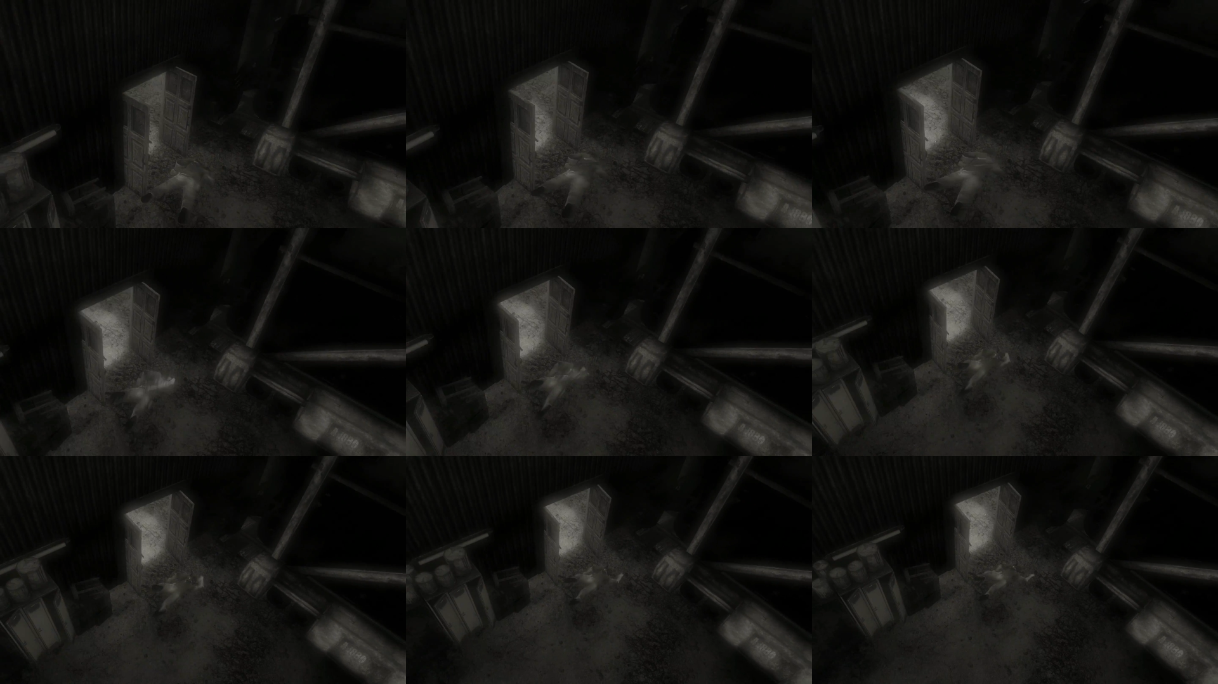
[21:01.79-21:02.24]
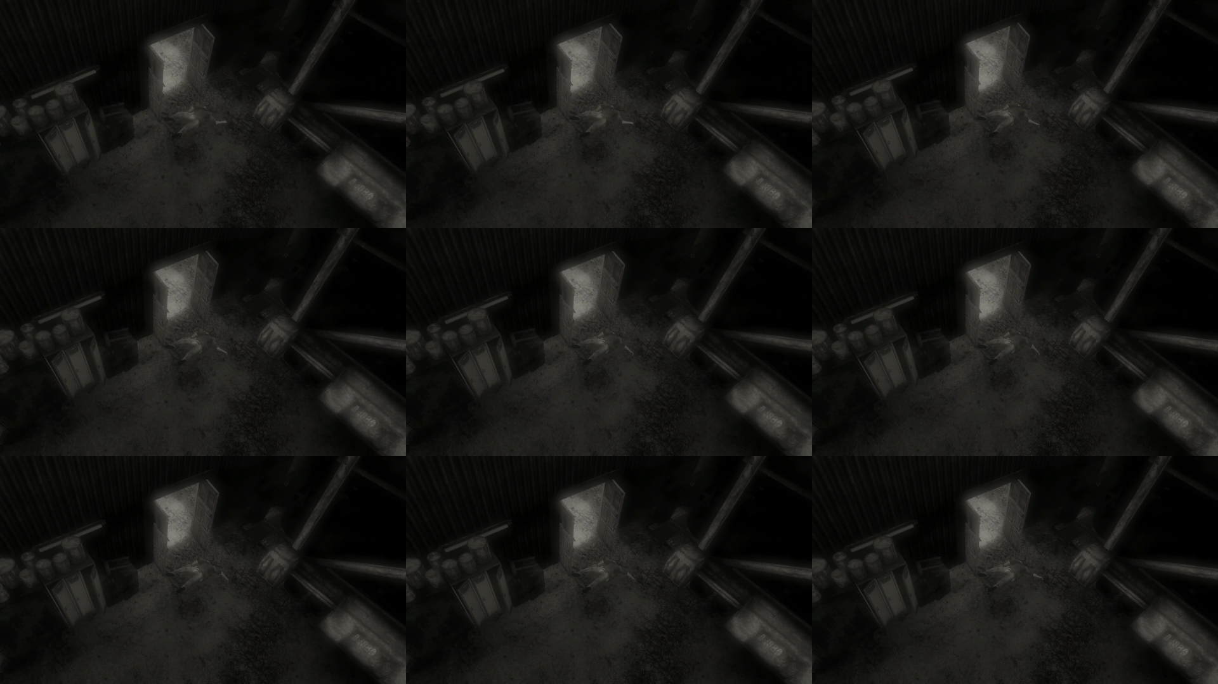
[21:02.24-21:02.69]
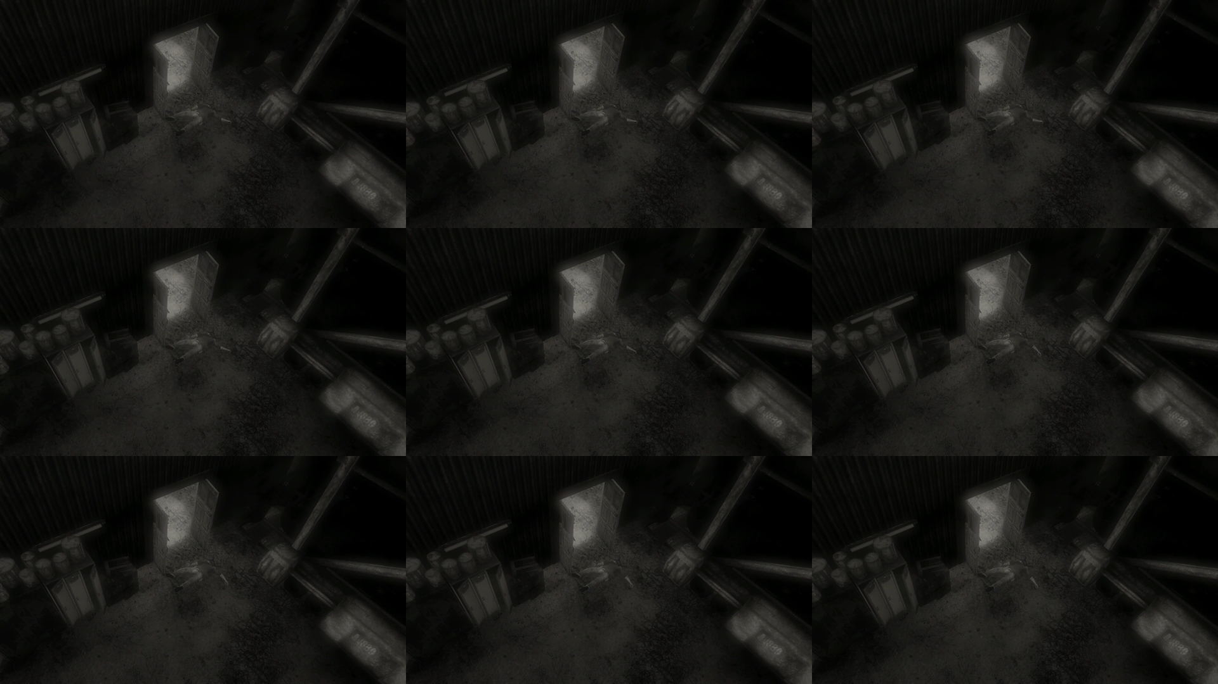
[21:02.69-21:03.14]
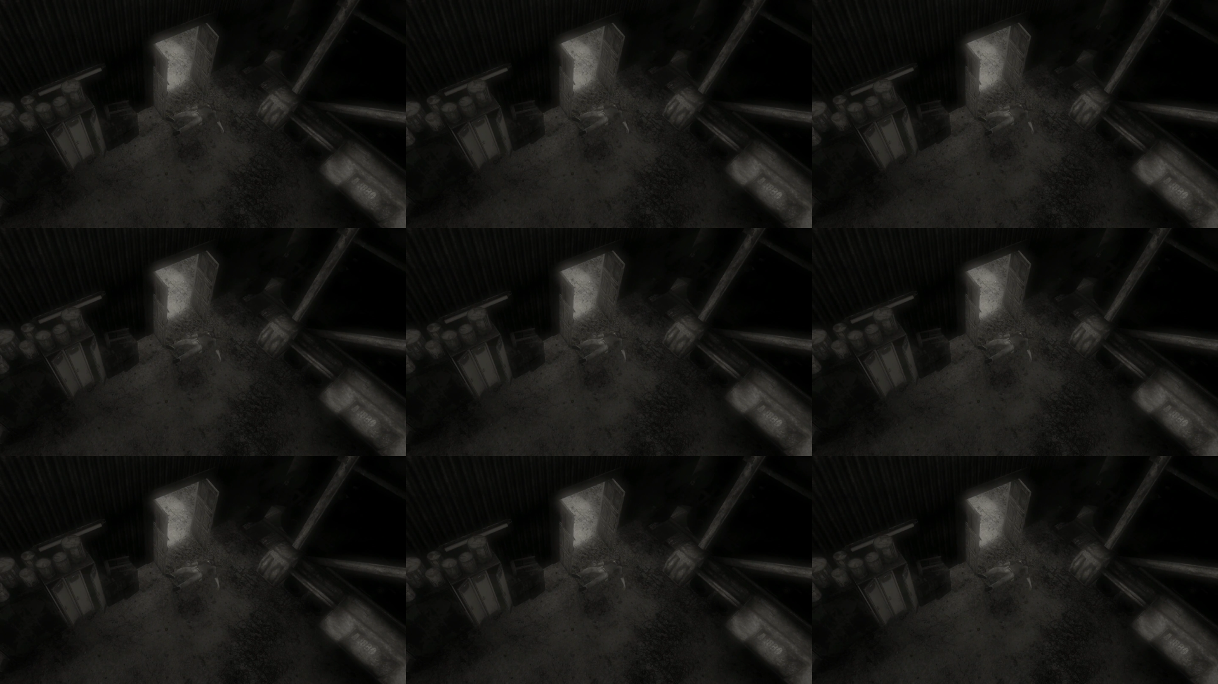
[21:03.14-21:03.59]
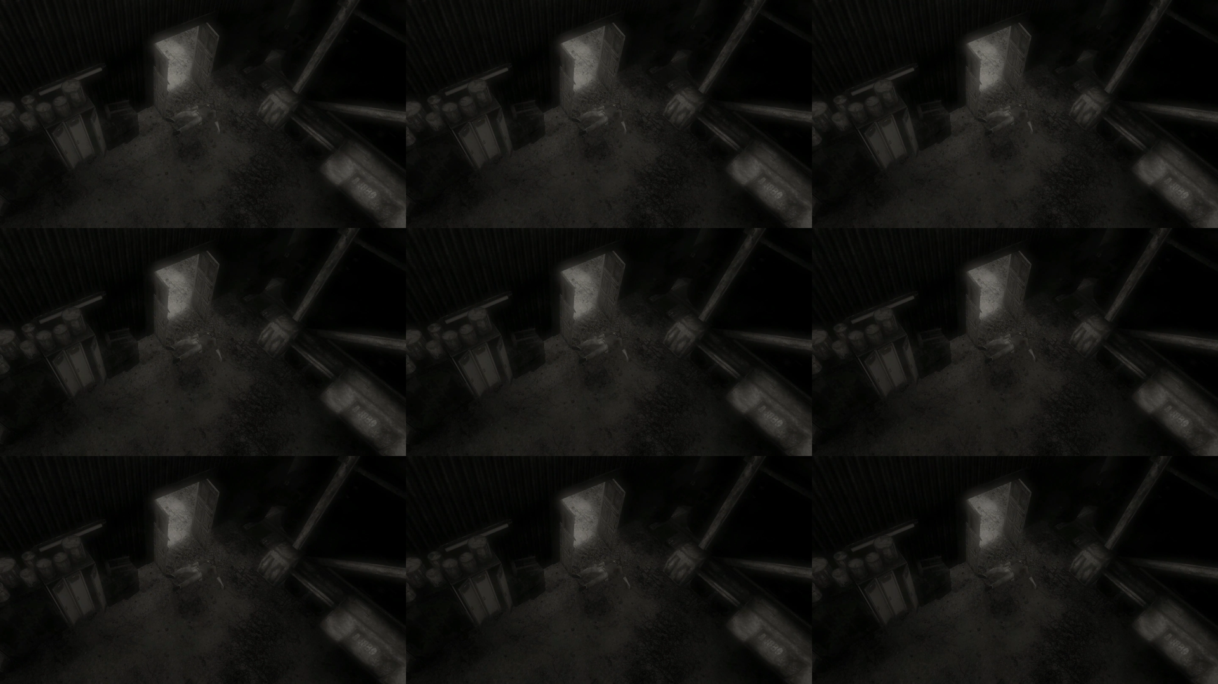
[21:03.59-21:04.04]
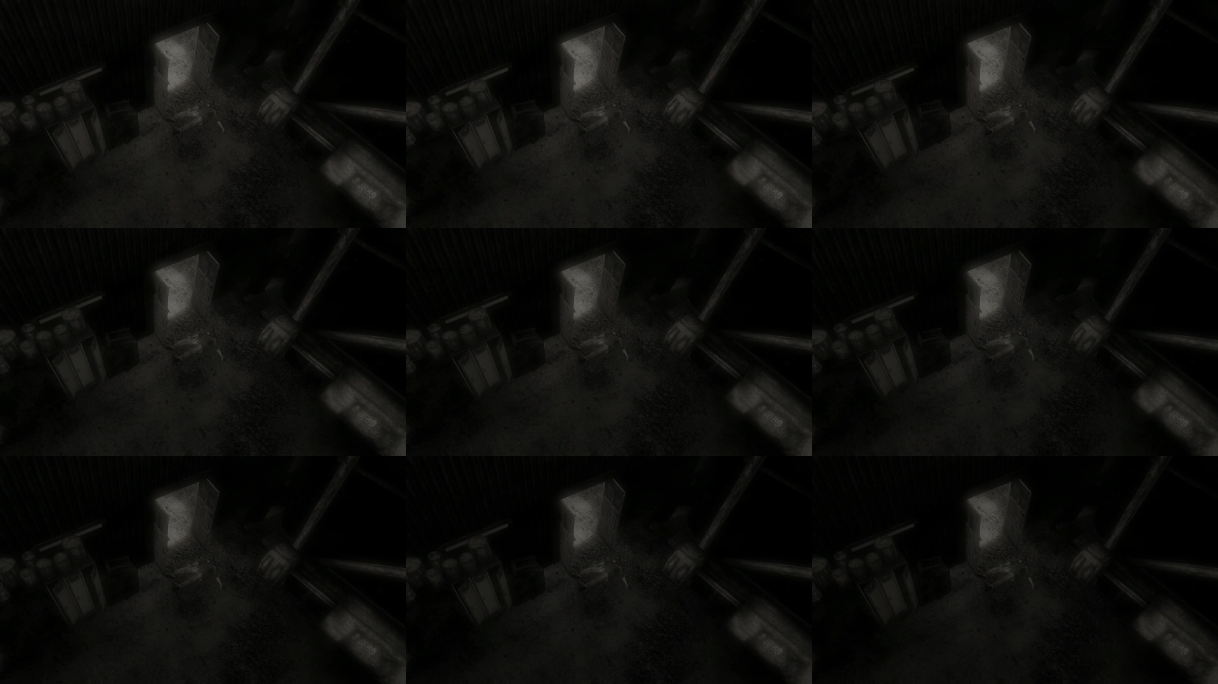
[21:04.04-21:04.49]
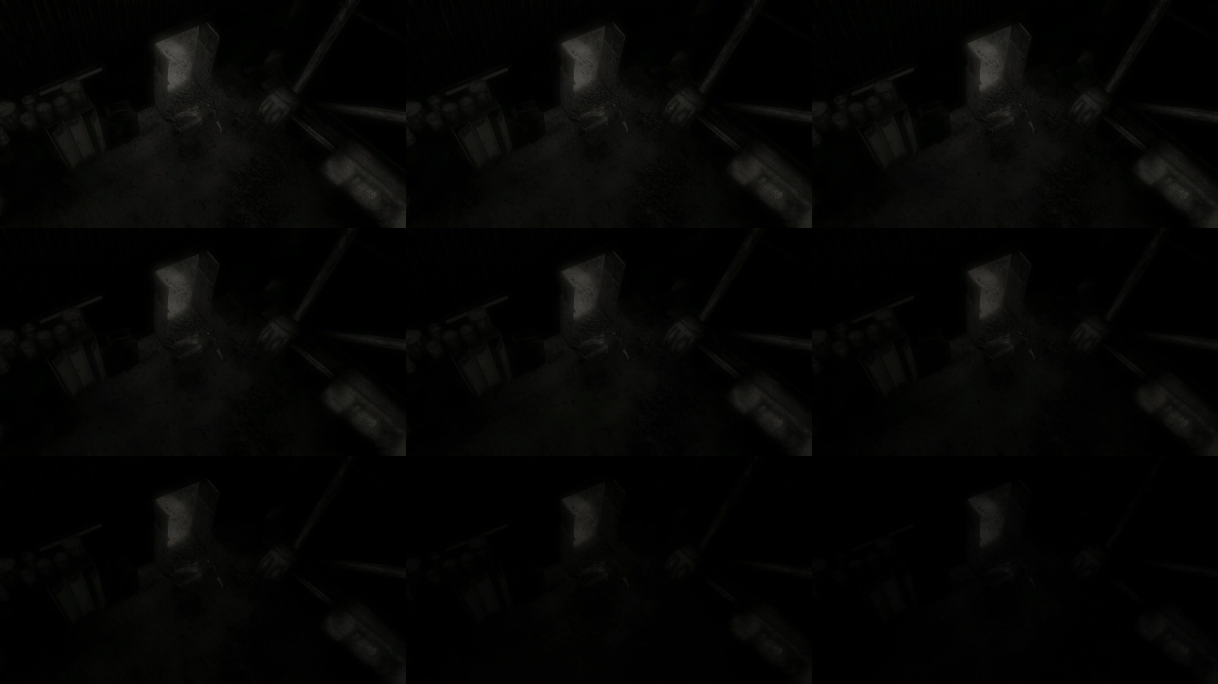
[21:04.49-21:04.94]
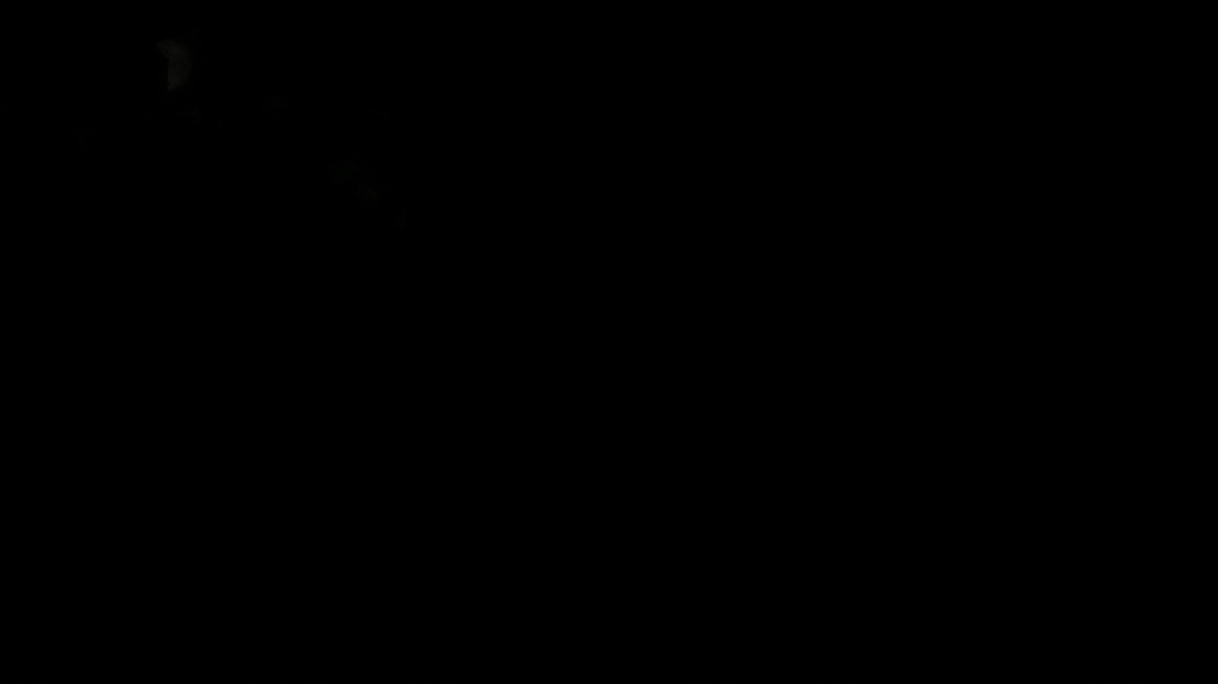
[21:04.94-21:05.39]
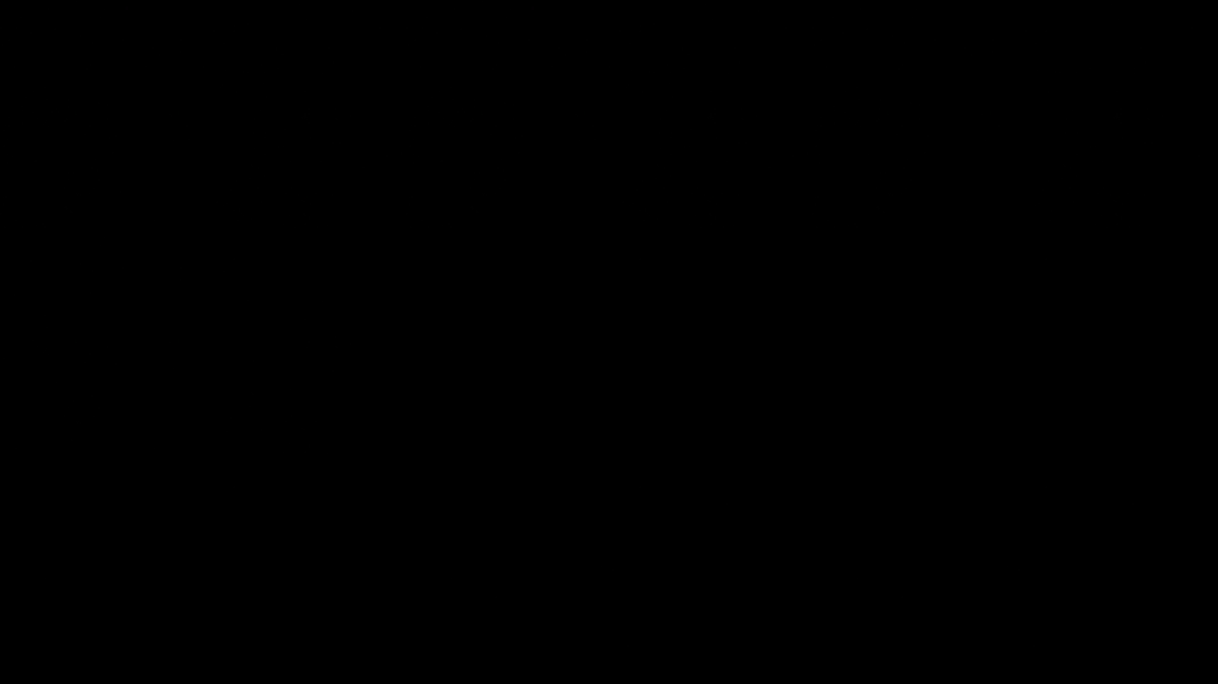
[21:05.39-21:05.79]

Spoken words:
Nobody's mouth can be seen.